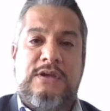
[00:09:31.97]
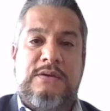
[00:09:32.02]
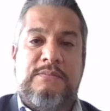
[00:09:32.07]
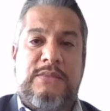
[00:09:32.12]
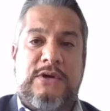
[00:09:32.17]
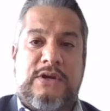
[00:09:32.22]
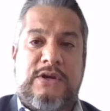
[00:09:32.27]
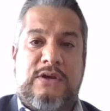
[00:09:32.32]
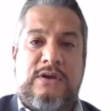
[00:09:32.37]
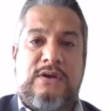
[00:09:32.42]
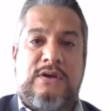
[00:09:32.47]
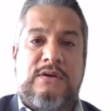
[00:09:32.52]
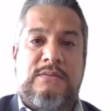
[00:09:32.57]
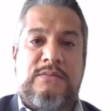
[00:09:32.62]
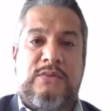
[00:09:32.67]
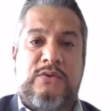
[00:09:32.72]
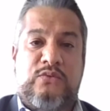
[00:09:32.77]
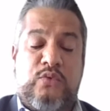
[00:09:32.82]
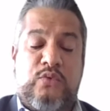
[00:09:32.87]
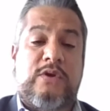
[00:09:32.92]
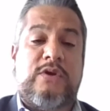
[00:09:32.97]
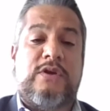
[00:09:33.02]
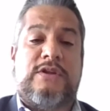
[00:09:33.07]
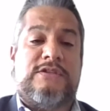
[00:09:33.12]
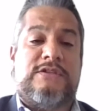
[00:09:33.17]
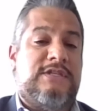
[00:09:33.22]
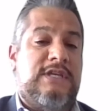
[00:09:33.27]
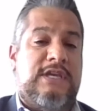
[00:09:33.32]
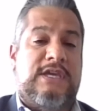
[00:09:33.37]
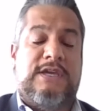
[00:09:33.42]
but we're going to
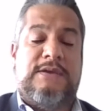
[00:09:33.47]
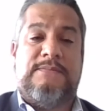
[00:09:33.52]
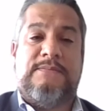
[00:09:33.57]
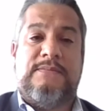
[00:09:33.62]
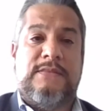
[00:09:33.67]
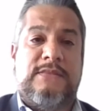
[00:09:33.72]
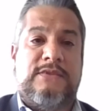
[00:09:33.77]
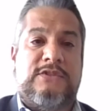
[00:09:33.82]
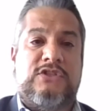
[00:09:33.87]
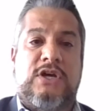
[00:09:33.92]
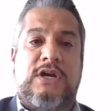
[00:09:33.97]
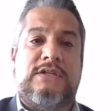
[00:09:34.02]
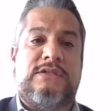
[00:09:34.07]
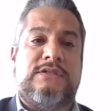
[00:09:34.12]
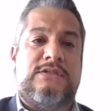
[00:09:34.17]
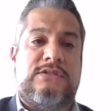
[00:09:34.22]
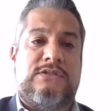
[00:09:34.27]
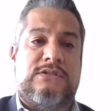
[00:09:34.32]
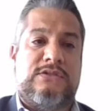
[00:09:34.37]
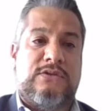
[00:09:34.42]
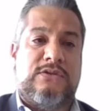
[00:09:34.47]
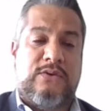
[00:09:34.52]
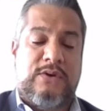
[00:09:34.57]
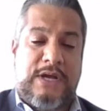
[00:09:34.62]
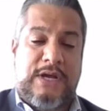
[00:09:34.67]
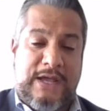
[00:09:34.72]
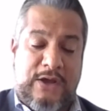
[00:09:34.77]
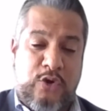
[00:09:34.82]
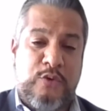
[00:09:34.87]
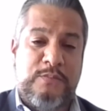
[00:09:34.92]
see tons, or
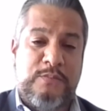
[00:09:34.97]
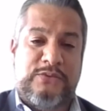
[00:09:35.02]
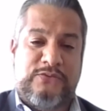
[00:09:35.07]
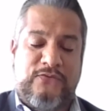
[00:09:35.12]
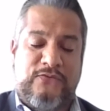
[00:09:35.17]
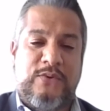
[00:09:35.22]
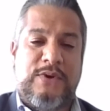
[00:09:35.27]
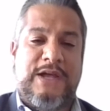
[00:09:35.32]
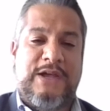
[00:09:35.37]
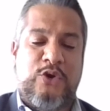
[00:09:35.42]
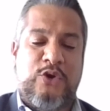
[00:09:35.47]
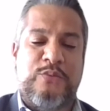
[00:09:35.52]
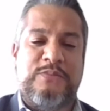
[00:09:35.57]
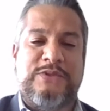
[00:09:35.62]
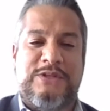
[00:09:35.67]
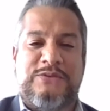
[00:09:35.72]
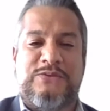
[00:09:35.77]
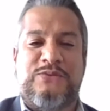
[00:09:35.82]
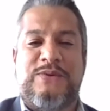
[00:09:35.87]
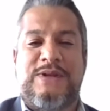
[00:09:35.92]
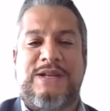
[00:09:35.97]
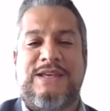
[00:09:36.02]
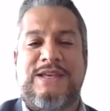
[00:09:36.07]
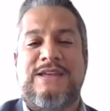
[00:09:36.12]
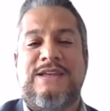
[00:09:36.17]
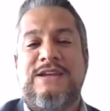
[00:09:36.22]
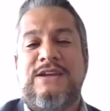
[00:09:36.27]
I hope that really,